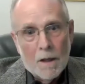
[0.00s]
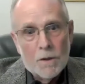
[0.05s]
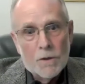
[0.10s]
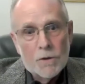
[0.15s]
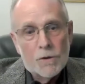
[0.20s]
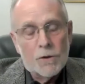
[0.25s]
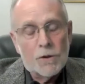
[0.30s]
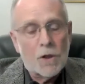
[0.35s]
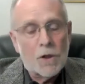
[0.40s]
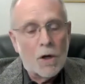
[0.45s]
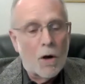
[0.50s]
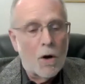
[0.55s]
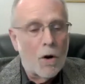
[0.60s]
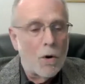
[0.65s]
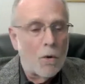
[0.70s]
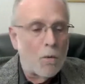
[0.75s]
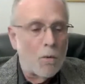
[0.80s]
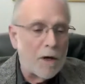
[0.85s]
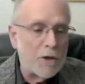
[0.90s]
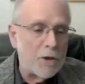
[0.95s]

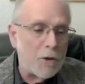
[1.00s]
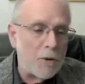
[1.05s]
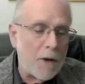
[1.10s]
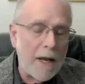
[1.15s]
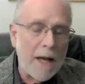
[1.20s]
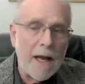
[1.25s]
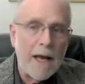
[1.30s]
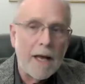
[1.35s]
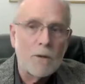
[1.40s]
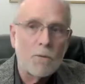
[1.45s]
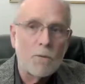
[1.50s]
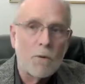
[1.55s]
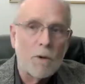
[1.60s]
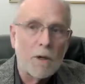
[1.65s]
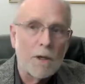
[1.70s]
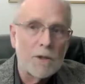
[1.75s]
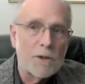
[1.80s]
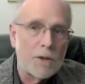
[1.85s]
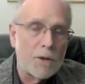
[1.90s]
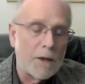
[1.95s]
So what you had
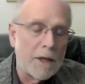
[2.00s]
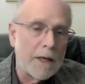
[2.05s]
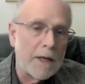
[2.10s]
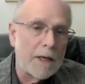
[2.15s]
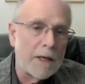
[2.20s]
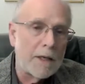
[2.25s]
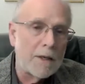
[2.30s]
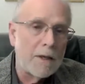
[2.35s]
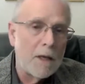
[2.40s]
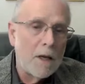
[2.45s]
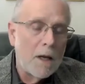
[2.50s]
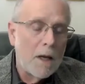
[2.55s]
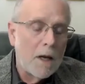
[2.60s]
was you had